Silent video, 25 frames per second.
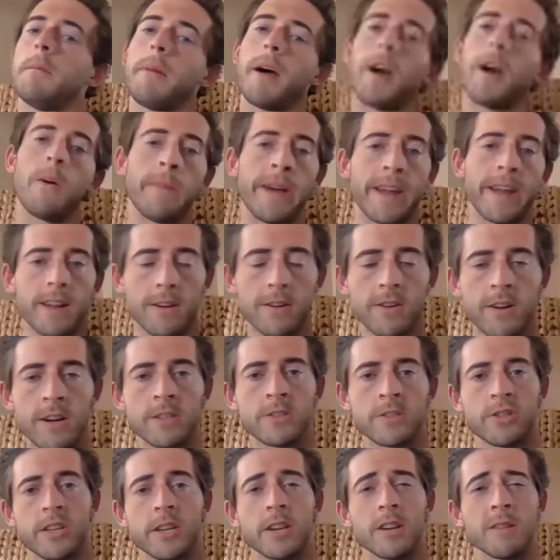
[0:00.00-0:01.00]
biomedical
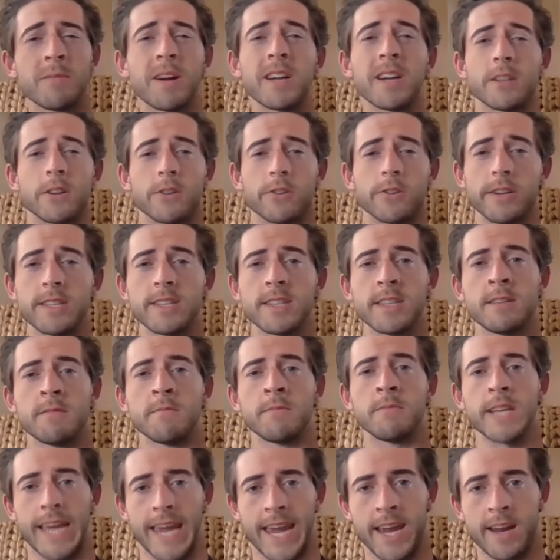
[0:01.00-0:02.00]
engineer. My degree's in
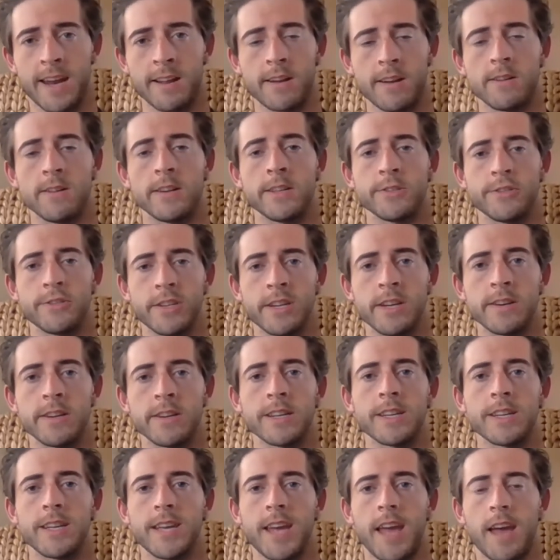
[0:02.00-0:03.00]
mechanical engineering.
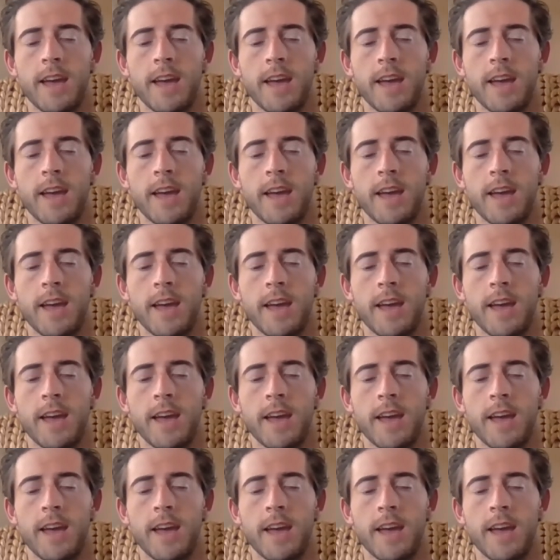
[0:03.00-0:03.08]
Yeah.